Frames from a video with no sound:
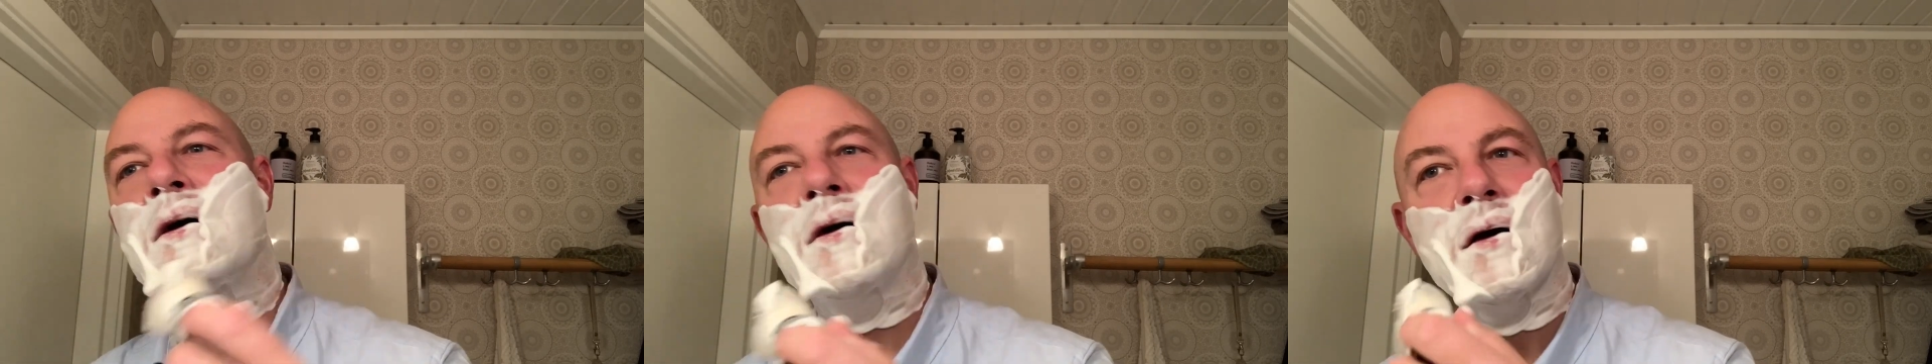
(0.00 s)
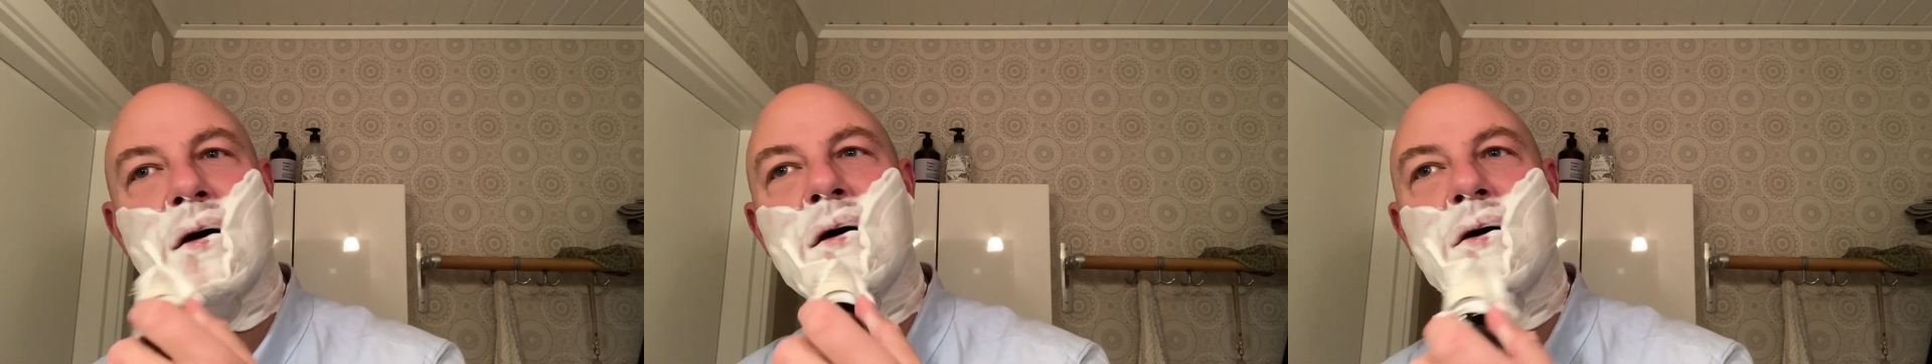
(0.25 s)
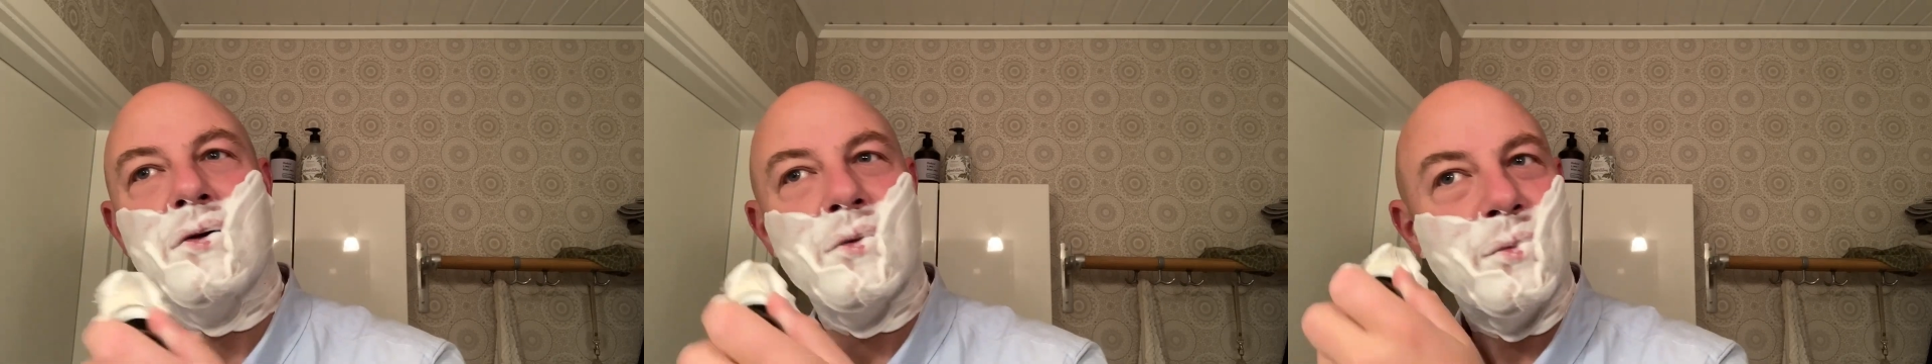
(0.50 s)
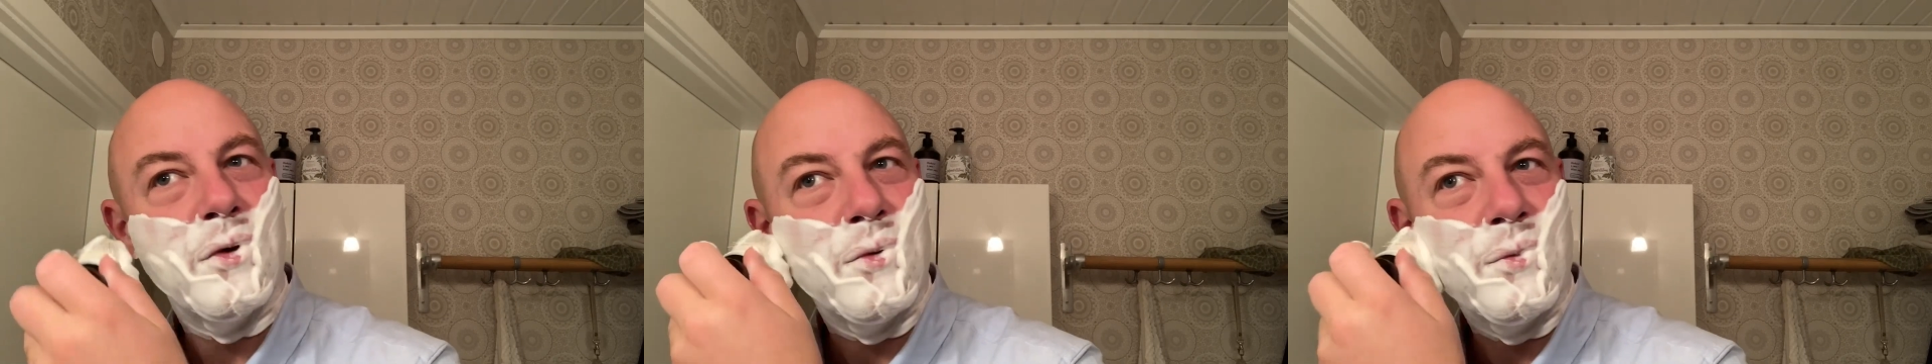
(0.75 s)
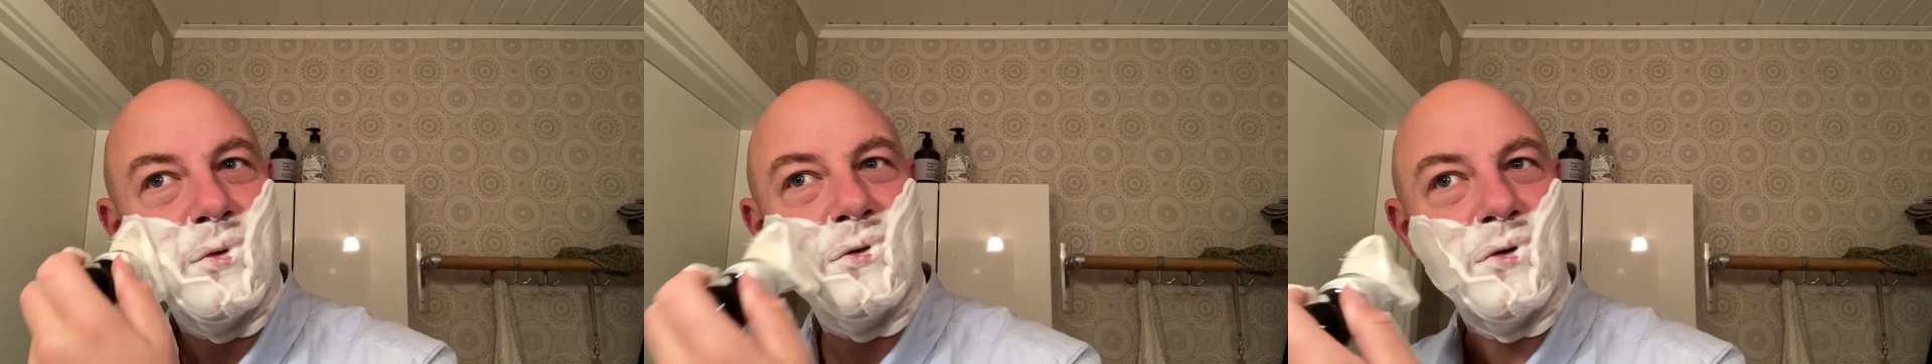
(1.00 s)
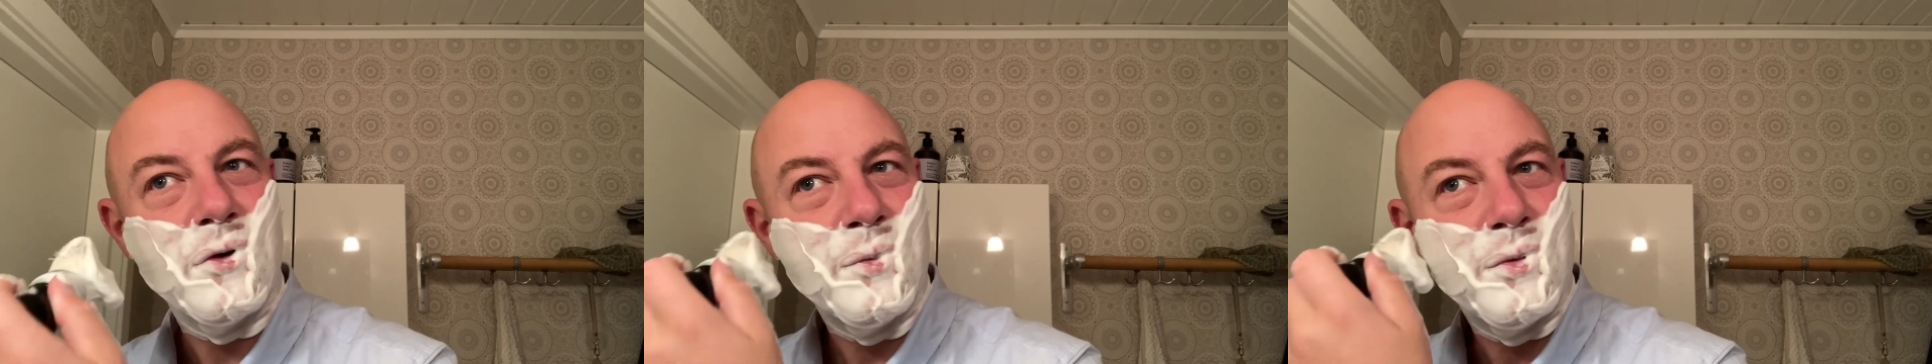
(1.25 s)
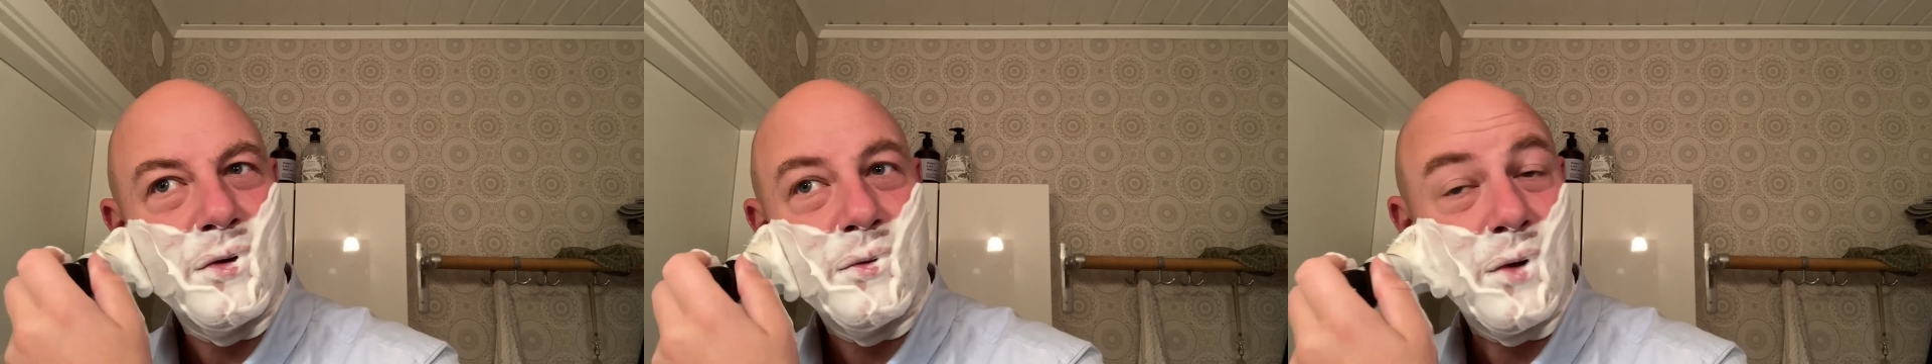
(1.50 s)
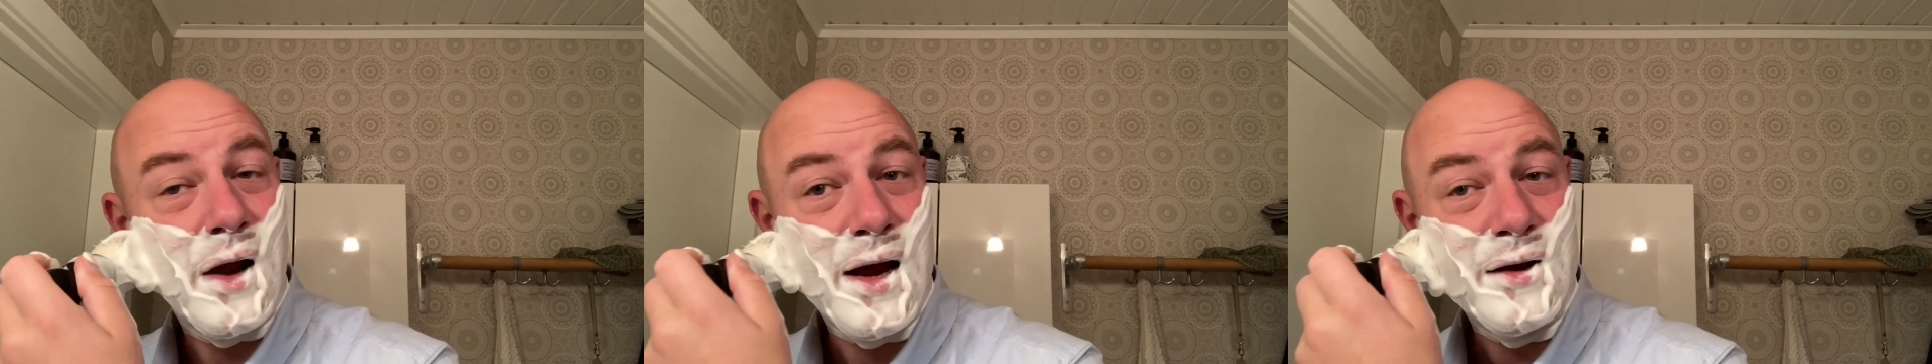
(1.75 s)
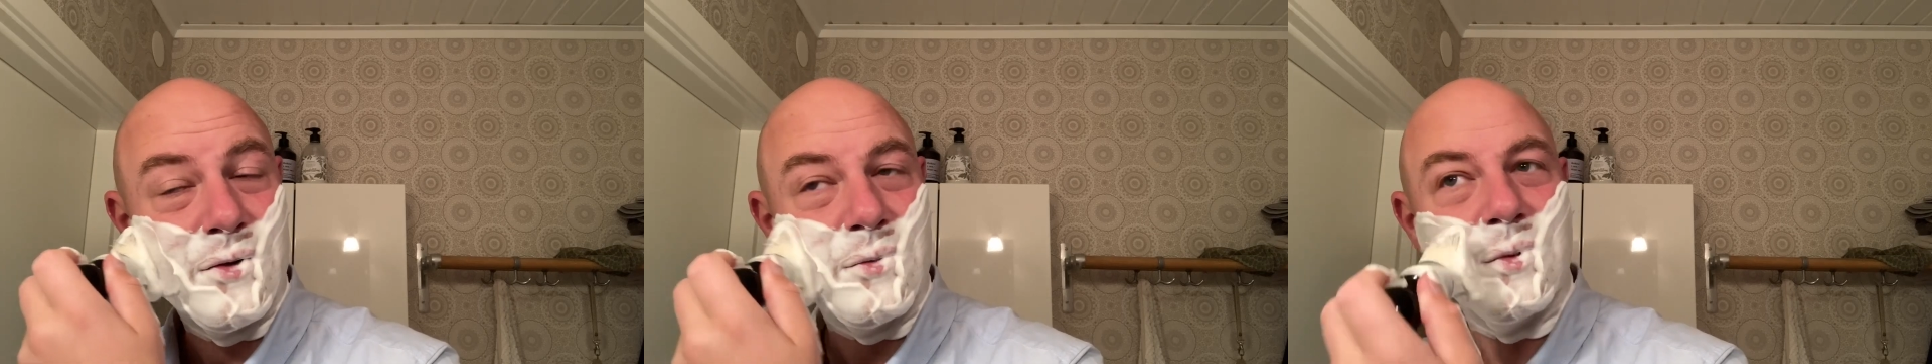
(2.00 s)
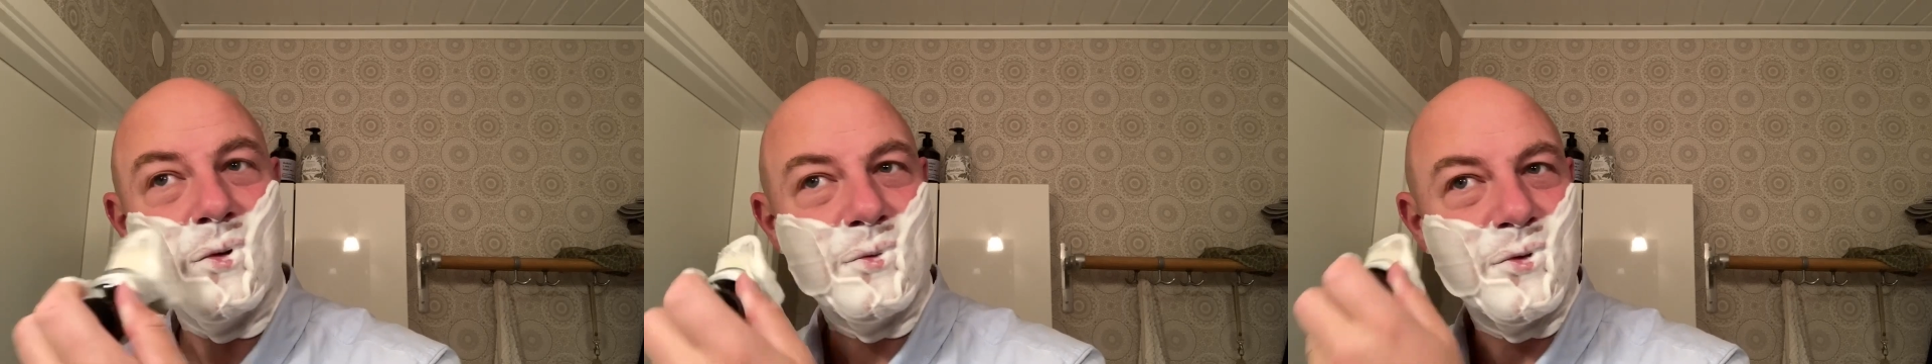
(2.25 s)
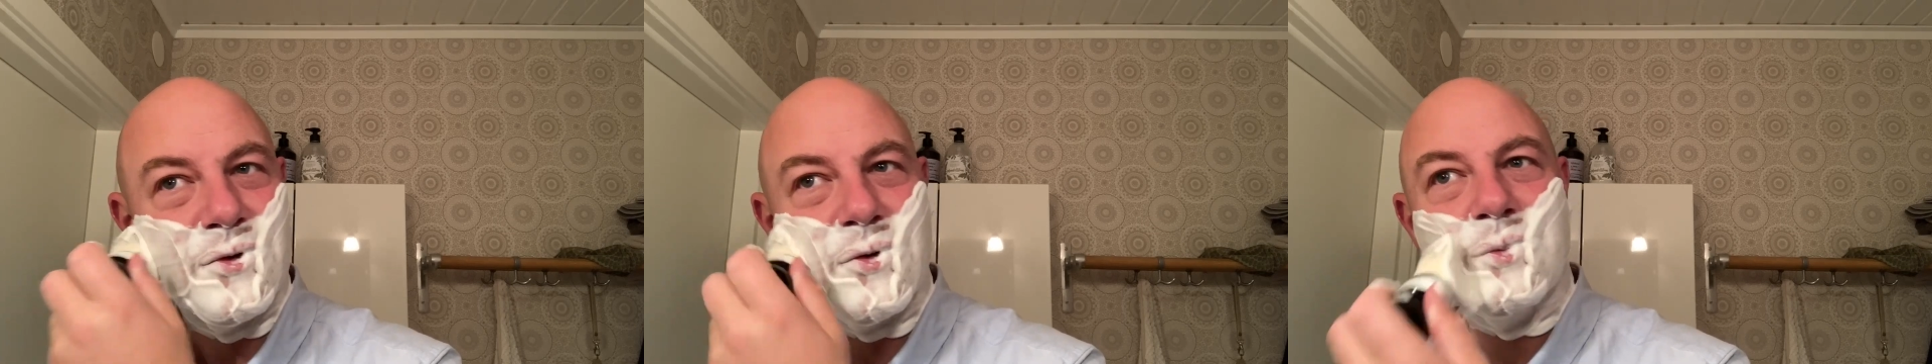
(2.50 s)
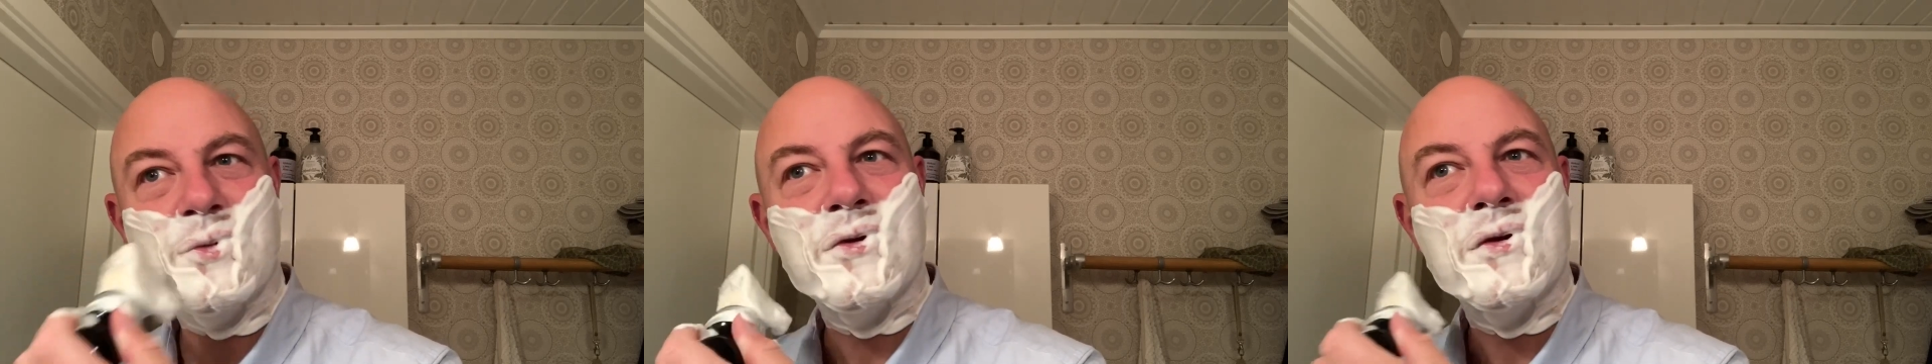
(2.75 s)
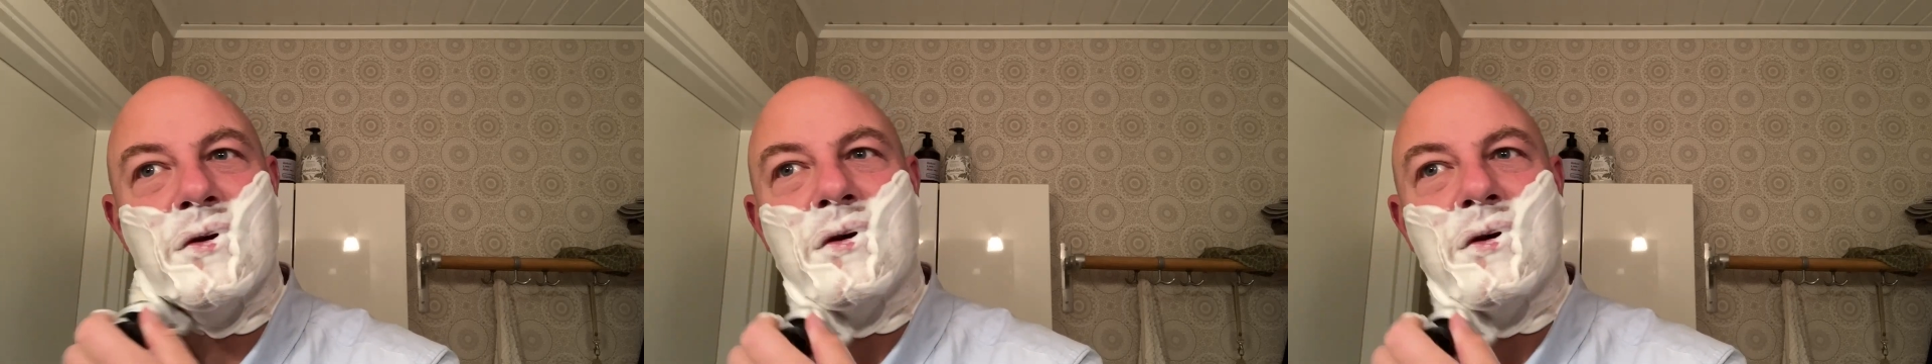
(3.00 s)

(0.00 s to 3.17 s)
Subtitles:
You bloom the soap. Well, I don't bloom soaps,